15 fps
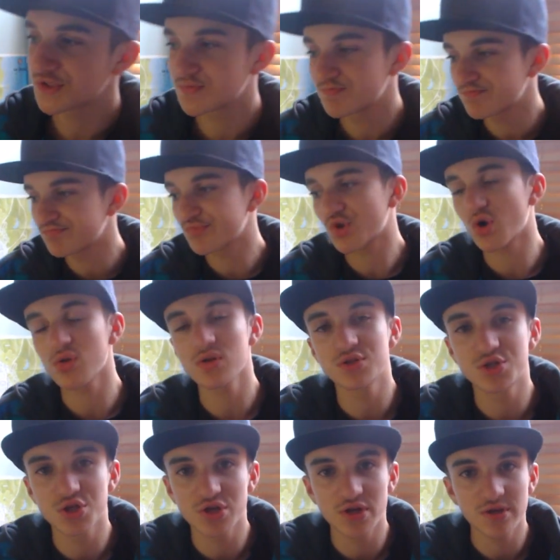just Call
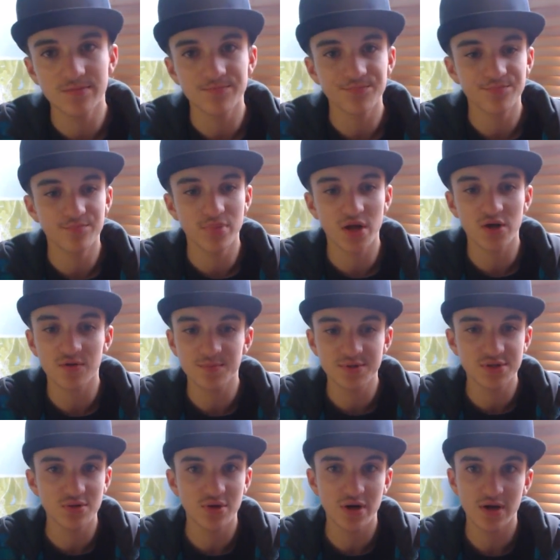of Duty, Black
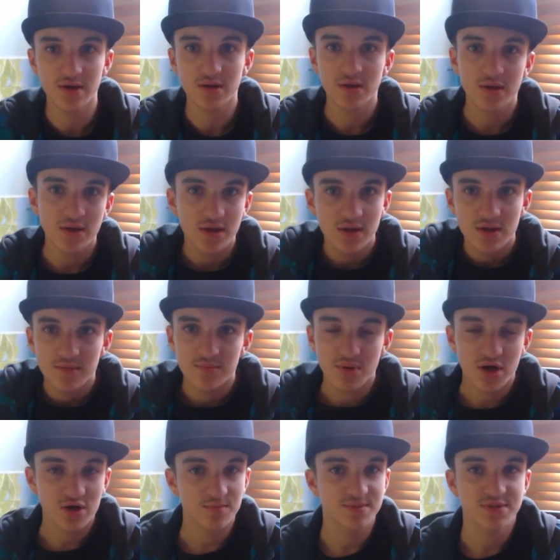Ops three,
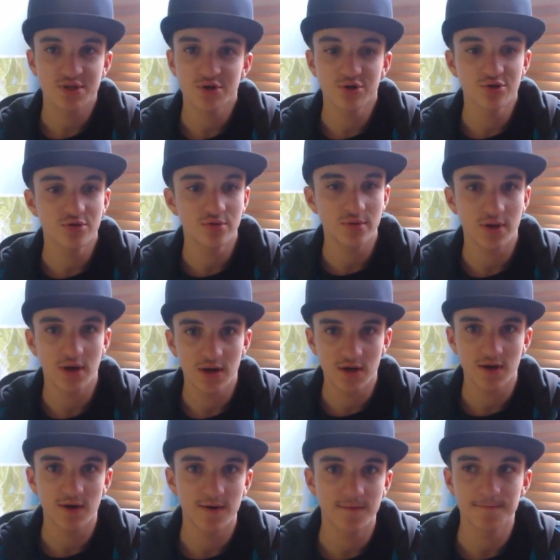Black Ops two,
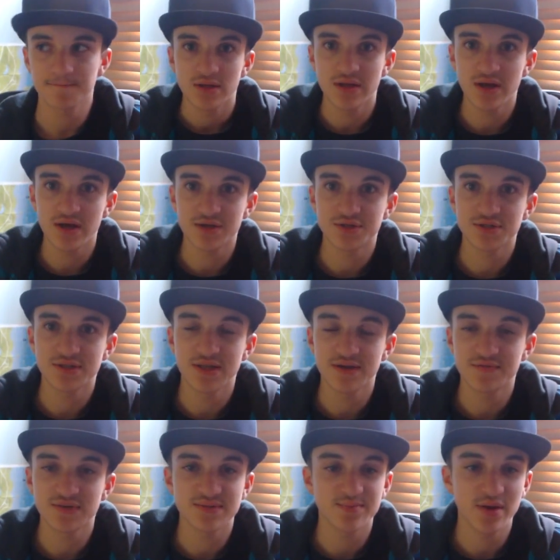um, yeah, just
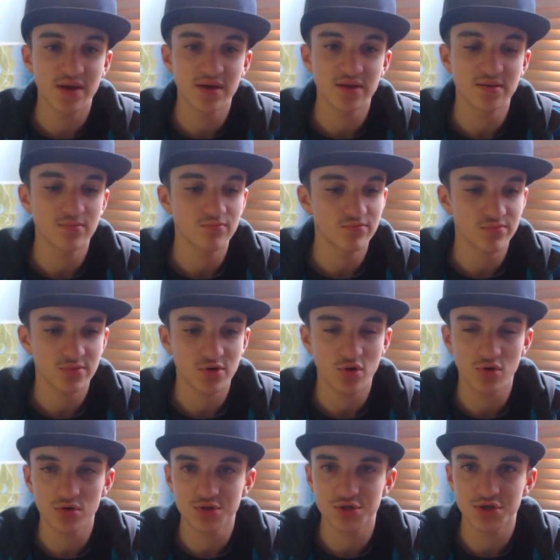Need for Speed,
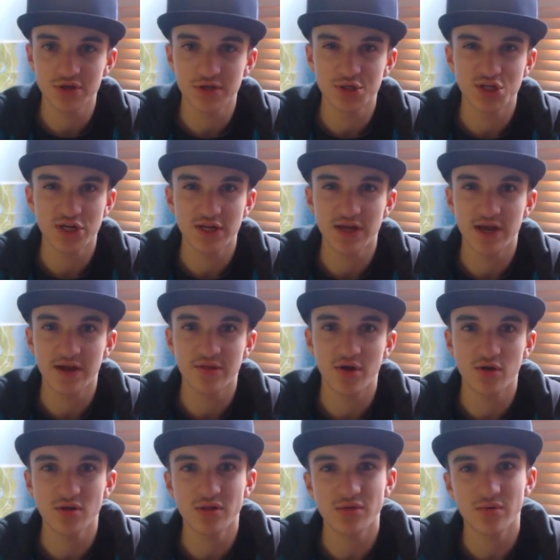Call of Duty, G T A, the
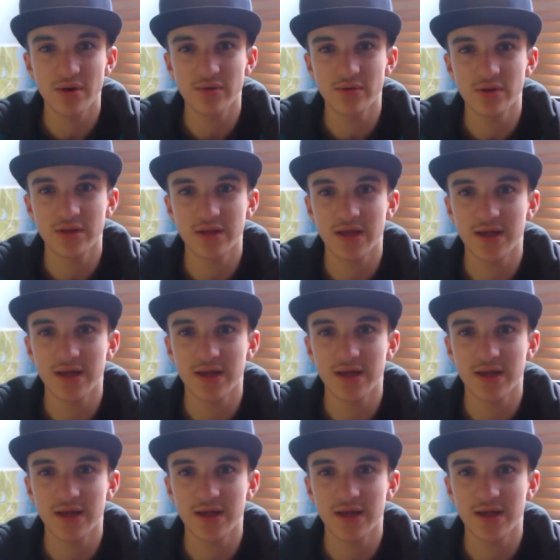only three really